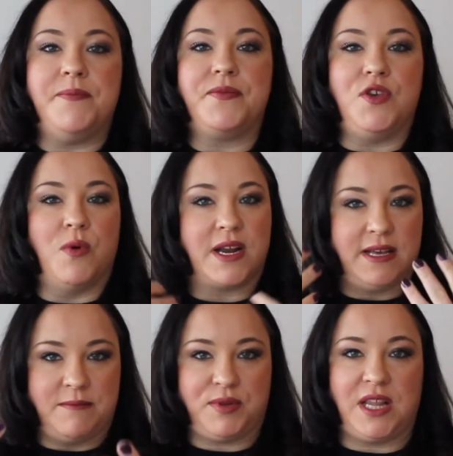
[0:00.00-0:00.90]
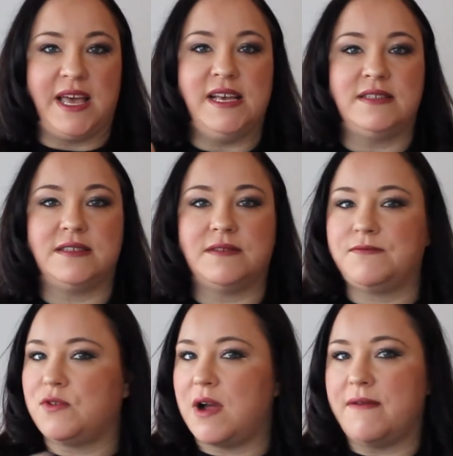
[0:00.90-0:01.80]
You want it in place
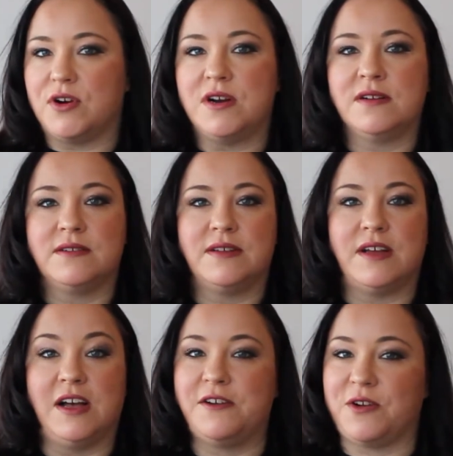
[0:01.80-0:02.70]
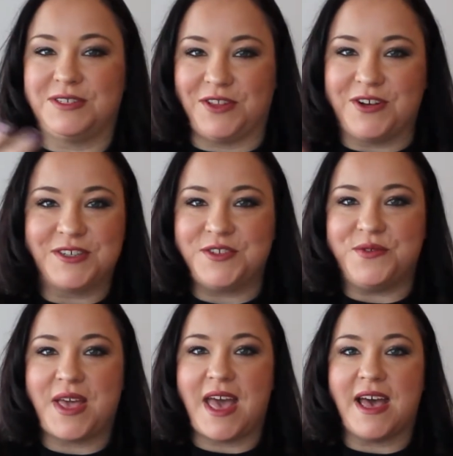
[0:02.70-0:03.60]
forever, or as long as you
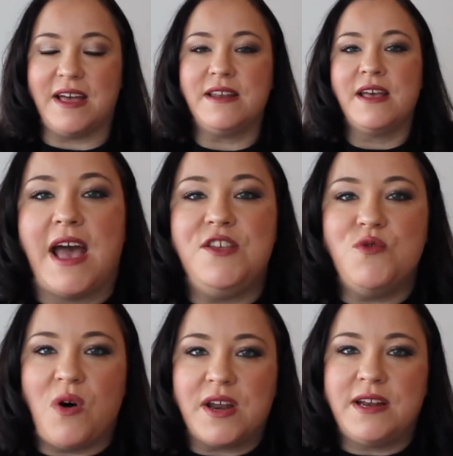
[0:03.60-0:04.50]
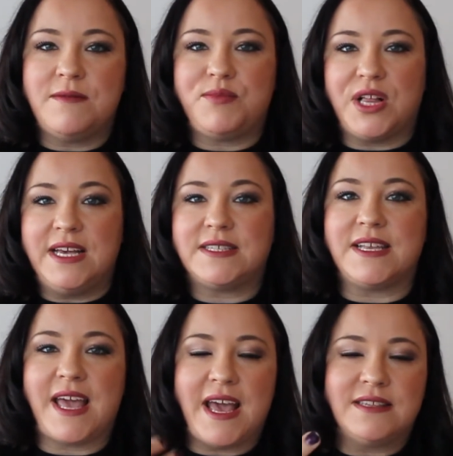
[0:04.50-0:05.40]
can, and you want it in place in
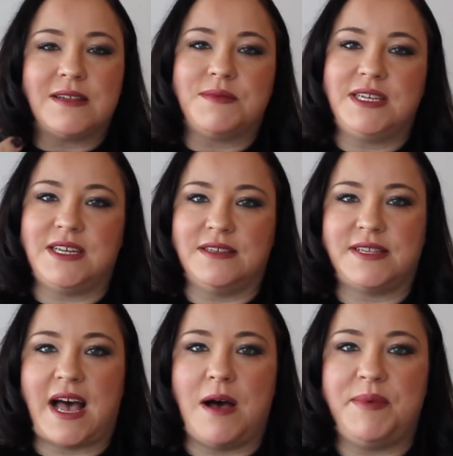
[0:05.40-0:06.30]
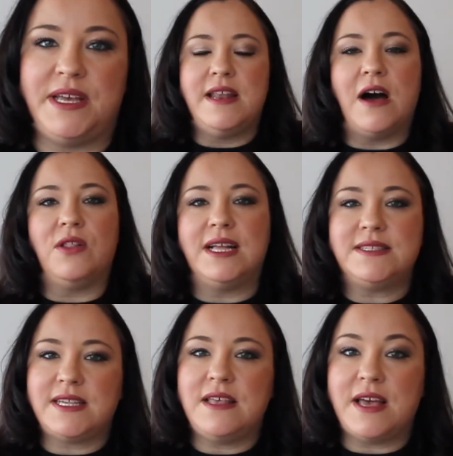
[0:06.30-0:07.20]
case something does happen. Now, let's
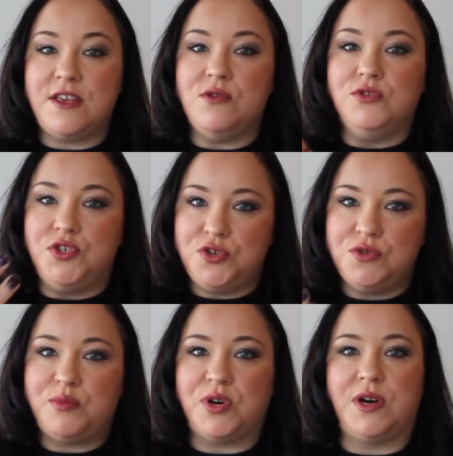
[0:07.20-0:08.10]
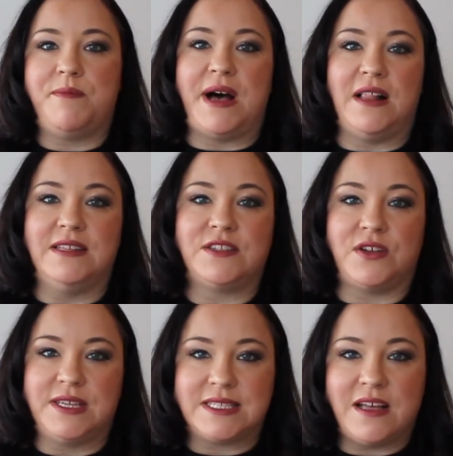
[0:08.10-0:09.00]
say that you do put a balance
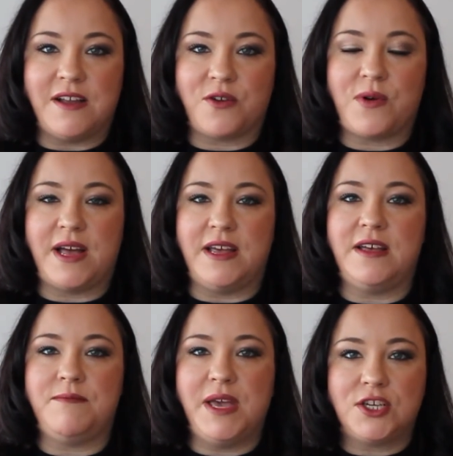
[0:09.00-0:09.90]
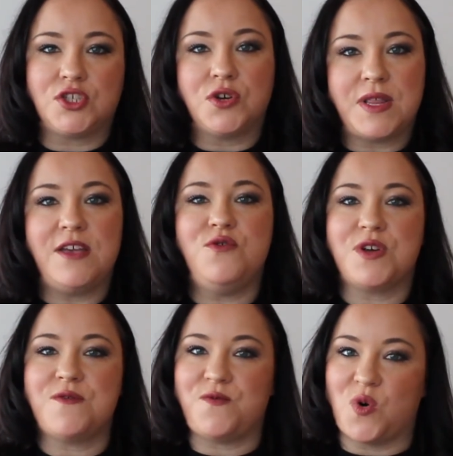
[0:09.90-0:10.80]
on this line of credit. Make sure that you
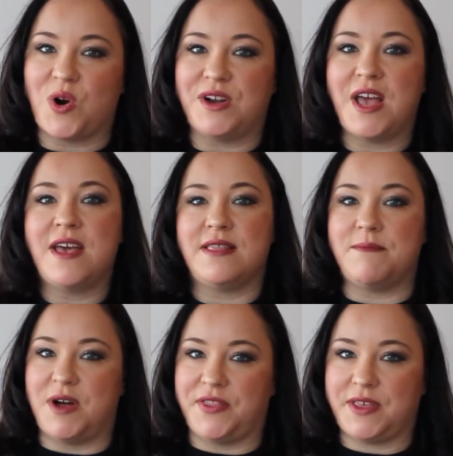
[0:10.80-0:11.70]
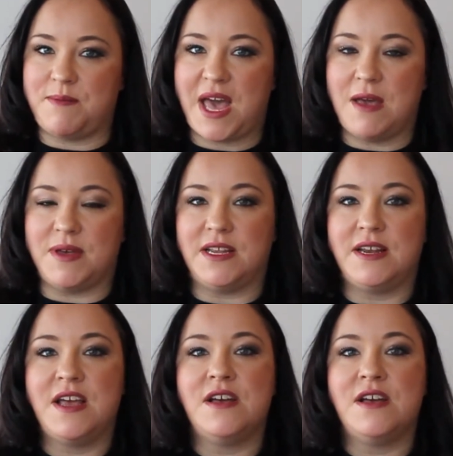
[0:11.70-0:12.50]
can afford the monthly payment.